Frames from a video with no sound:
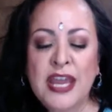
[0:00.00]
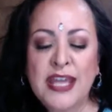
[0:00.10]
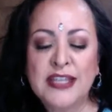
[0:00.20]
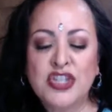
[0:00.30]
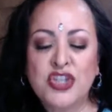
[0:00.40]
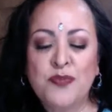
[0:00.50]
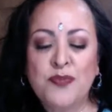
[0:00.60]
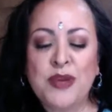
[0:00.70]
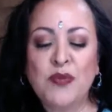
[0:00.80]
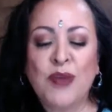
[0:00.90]
is to
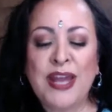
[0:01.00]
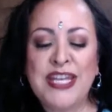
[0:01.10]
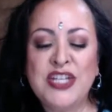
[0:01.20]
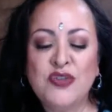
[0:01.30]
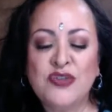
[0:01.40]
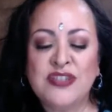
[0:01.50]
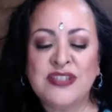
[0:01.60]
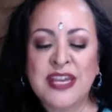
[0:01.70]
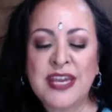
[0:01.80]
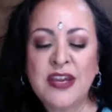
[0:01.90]
be ready to
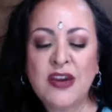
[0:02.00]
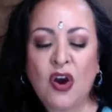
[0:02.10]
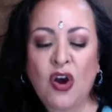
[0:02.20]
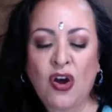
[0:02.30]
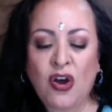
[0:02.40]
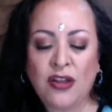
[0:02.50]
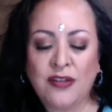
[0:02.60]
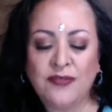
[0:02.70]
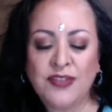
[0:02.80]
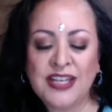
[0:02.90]
see all,